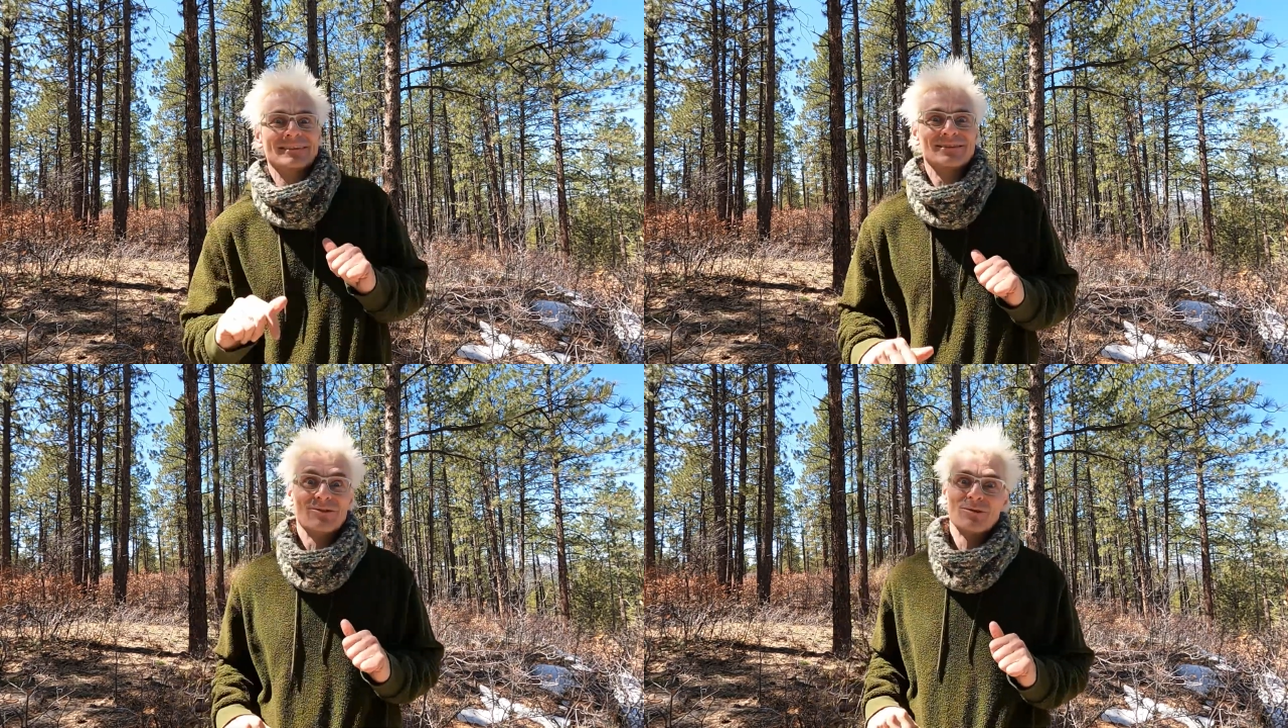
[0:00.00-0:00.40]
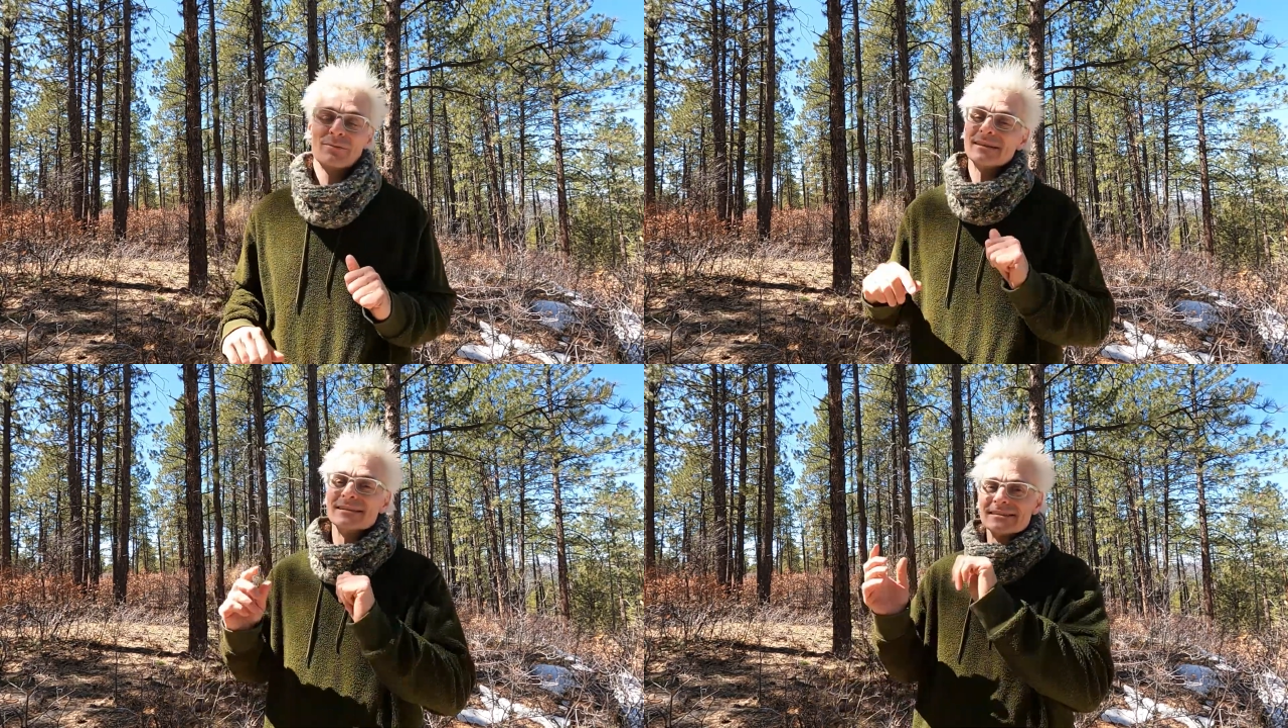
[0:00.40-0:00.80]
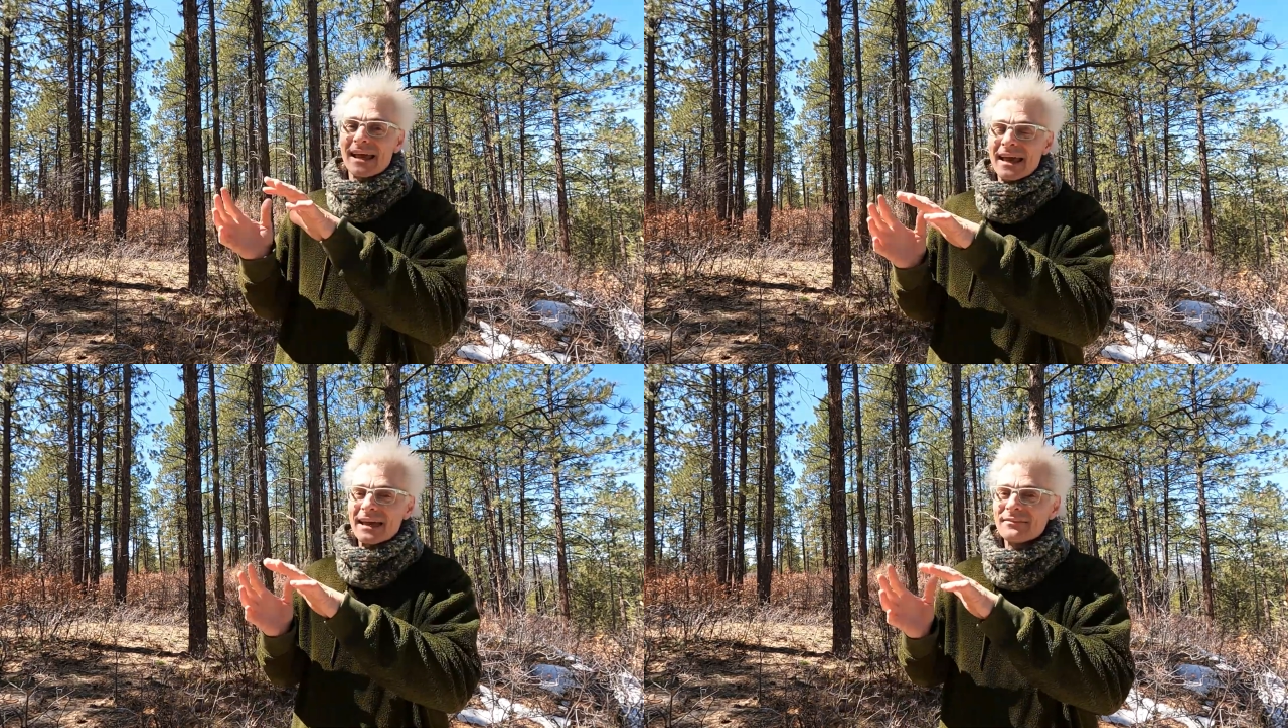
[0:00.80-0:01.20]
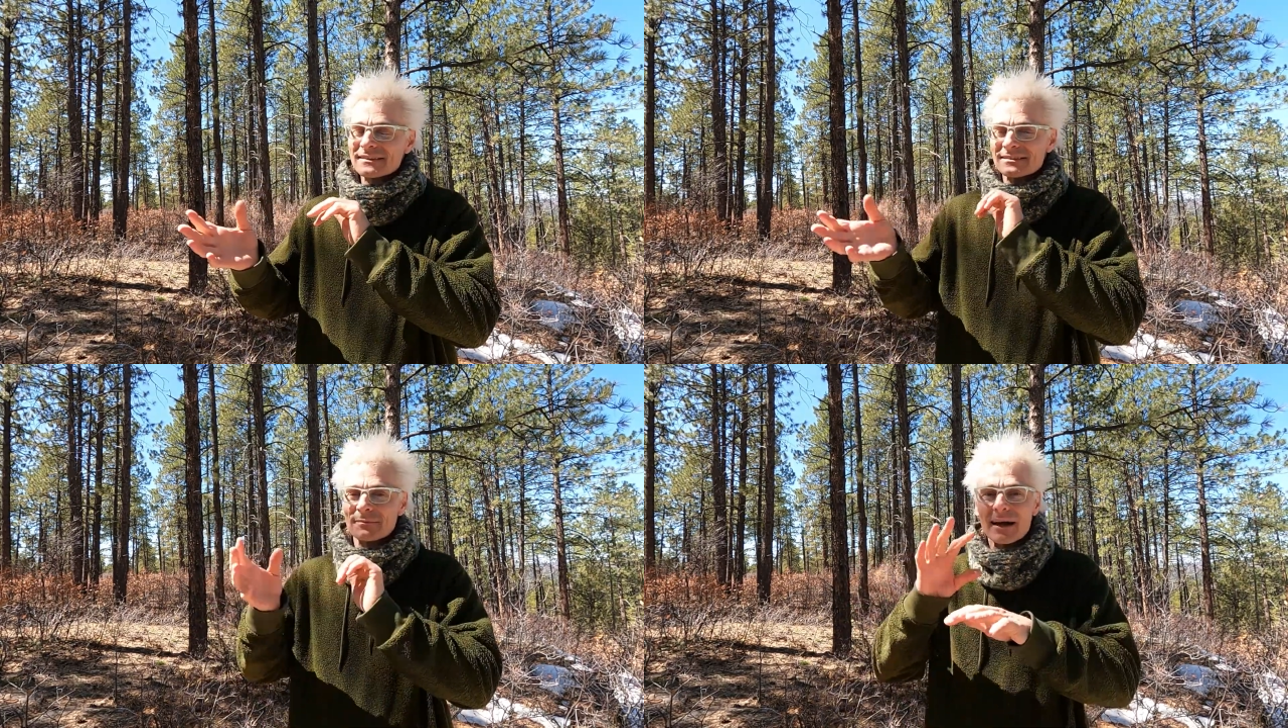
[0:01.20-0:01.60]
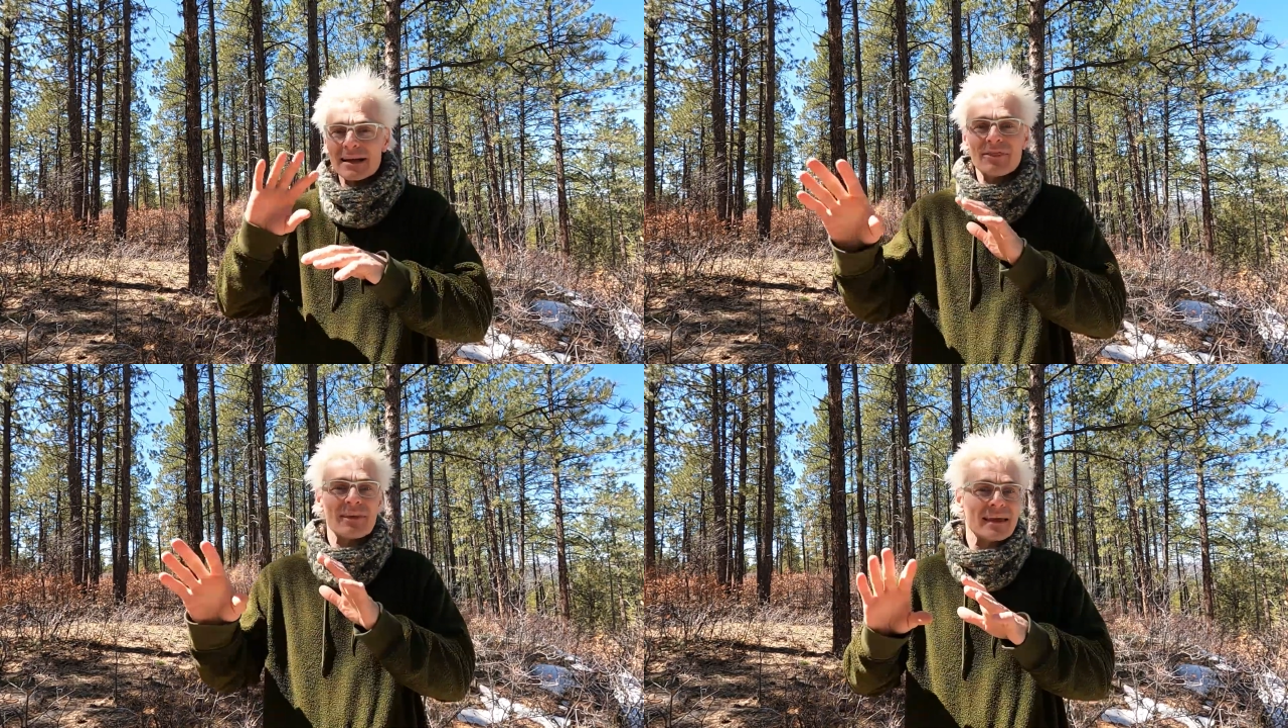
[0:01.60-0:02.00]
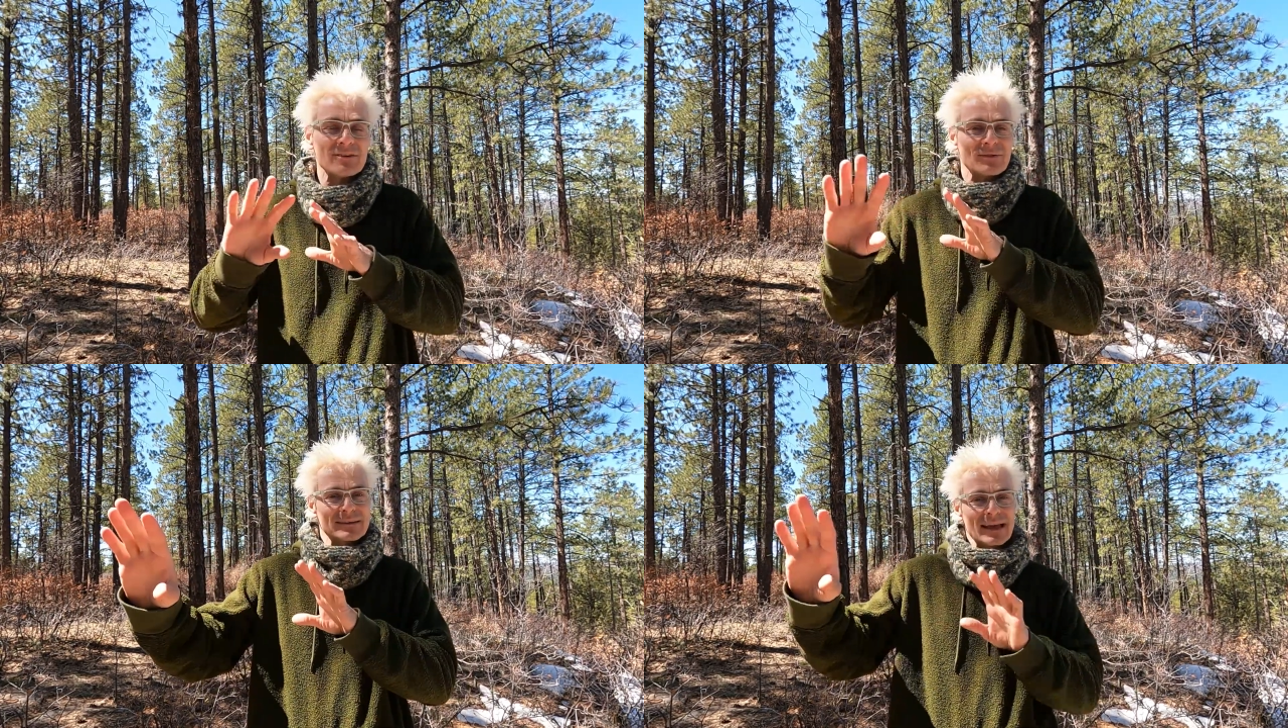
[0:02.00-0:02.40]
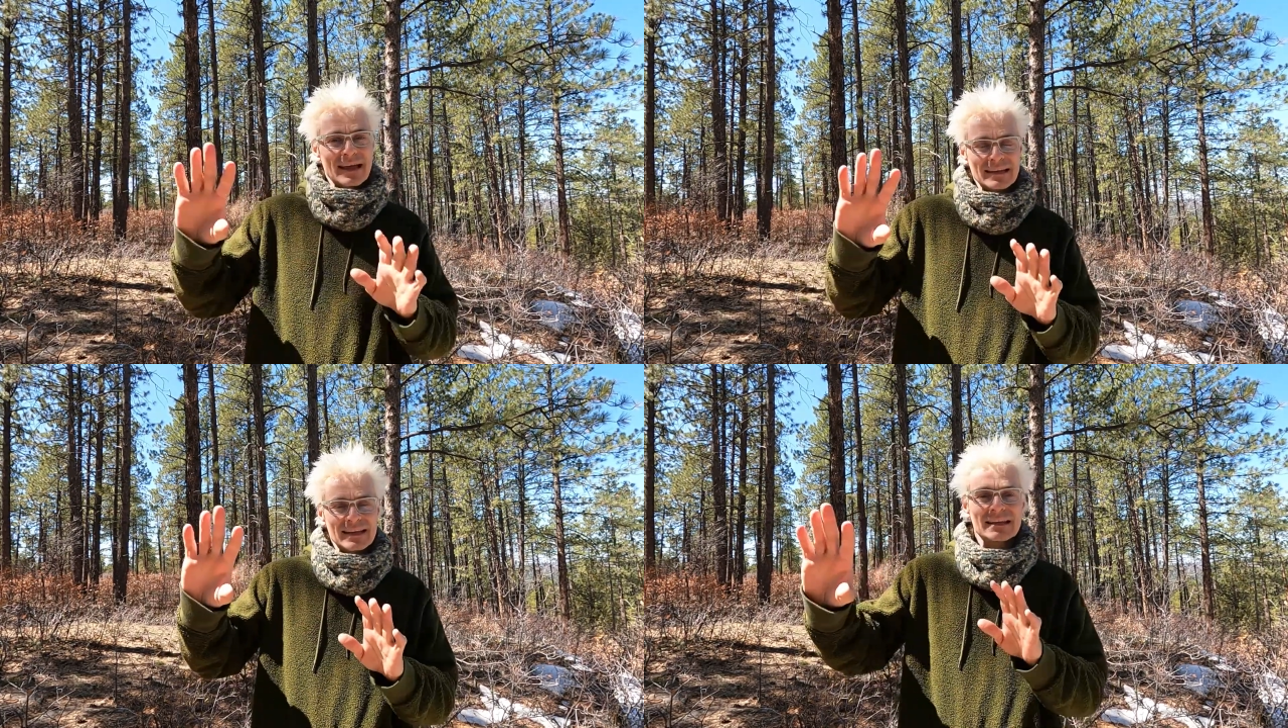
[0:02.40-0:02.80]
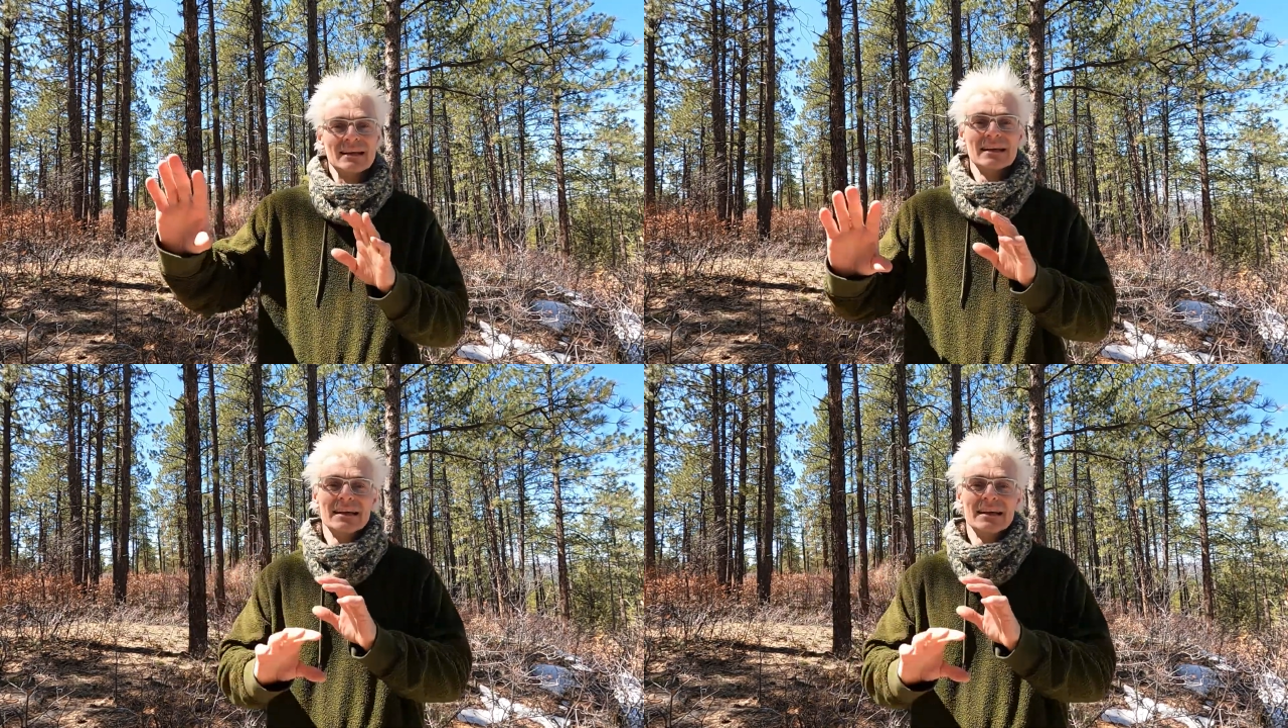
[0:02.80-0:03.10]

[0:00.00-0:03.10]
It's normally safe. It's some kind of thing of what they need